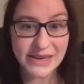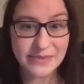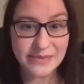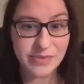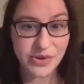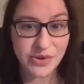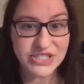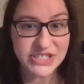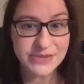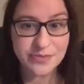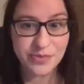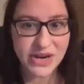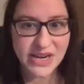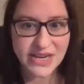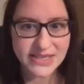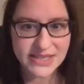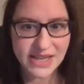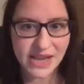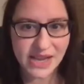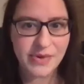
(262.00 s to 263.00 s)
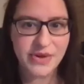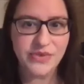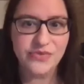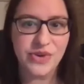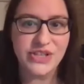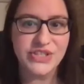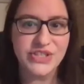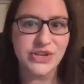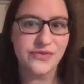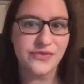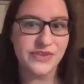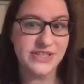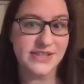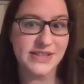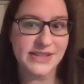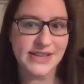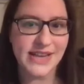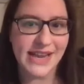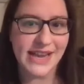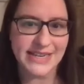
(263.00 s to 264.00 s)
Boz springs up and runs off into the
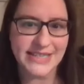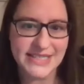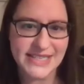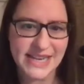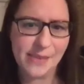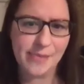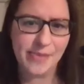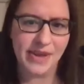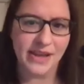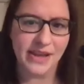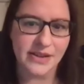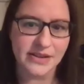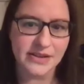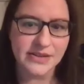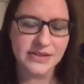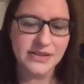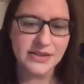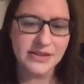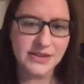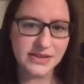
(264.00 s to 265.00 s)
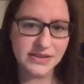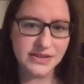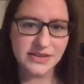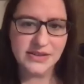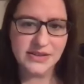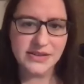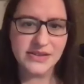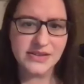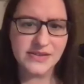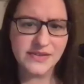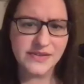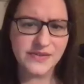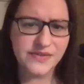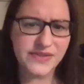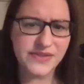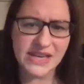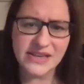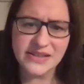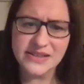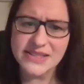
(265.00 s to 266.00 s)
night, yapping.
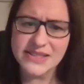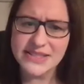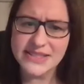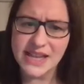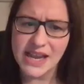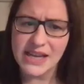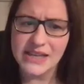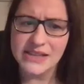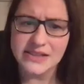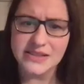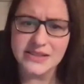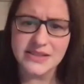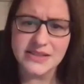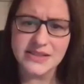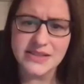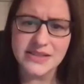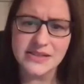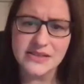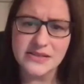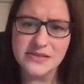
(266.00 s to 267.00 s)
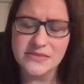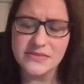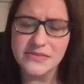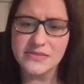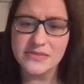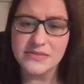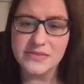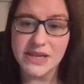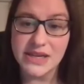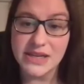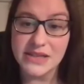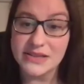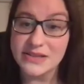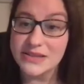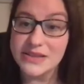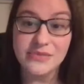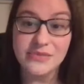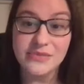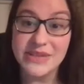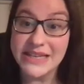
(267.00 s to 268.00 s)
Then silence. It's
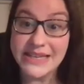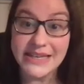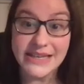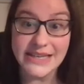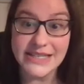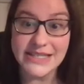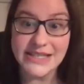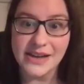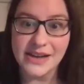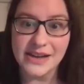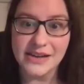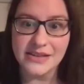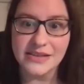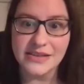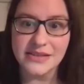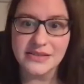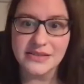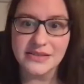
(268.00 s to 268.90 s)
completely dark.